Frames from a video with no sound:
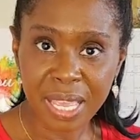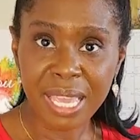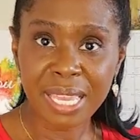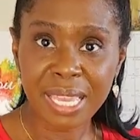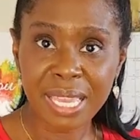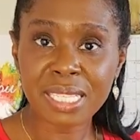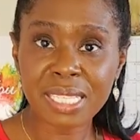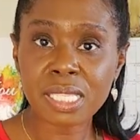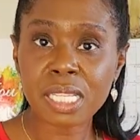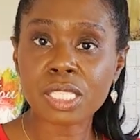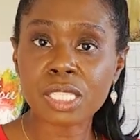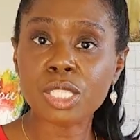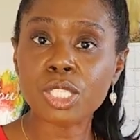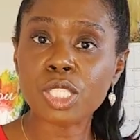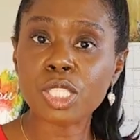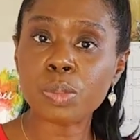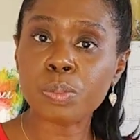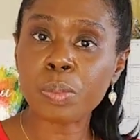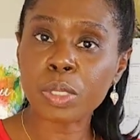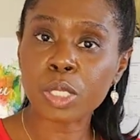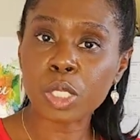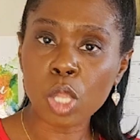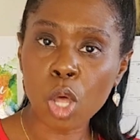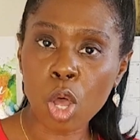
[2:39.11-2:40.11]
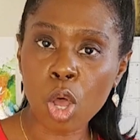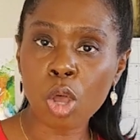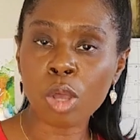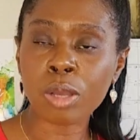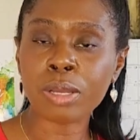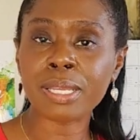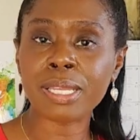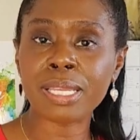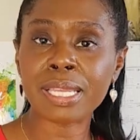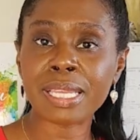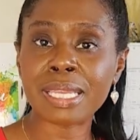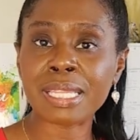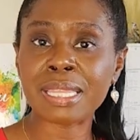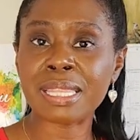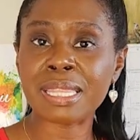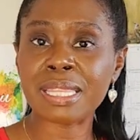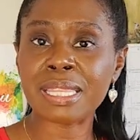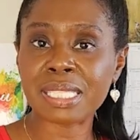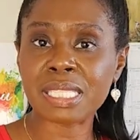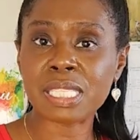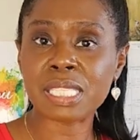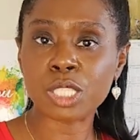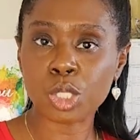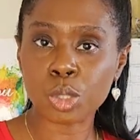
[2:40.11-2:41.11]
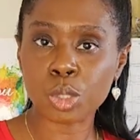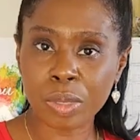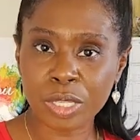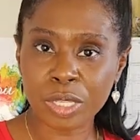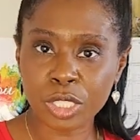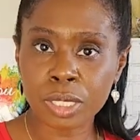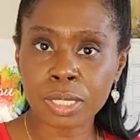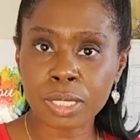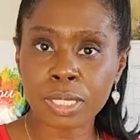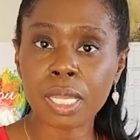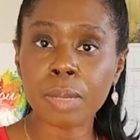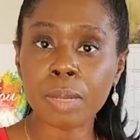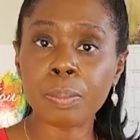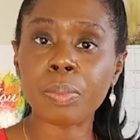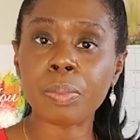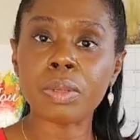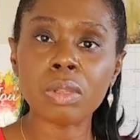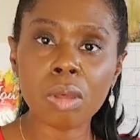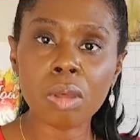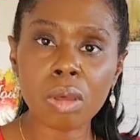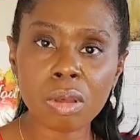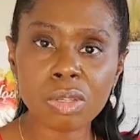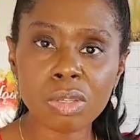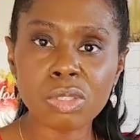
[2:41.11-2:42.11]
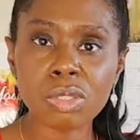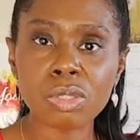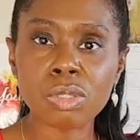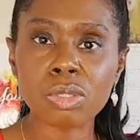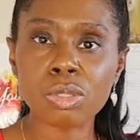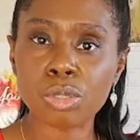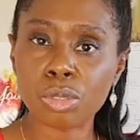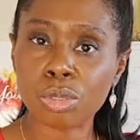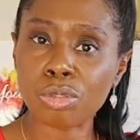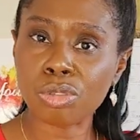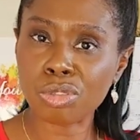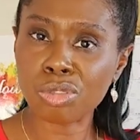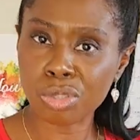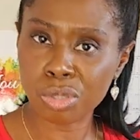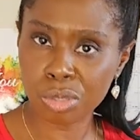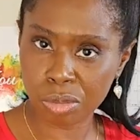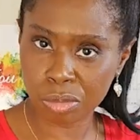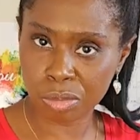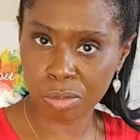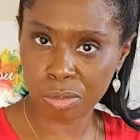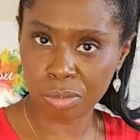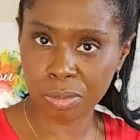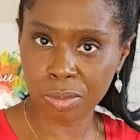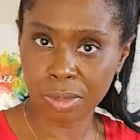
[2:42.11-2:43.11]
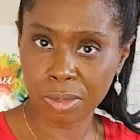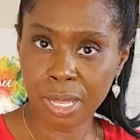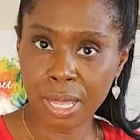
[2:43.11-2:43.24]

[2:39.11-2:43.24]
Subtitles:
And it doesn't just belong in the situation, it belongs to you.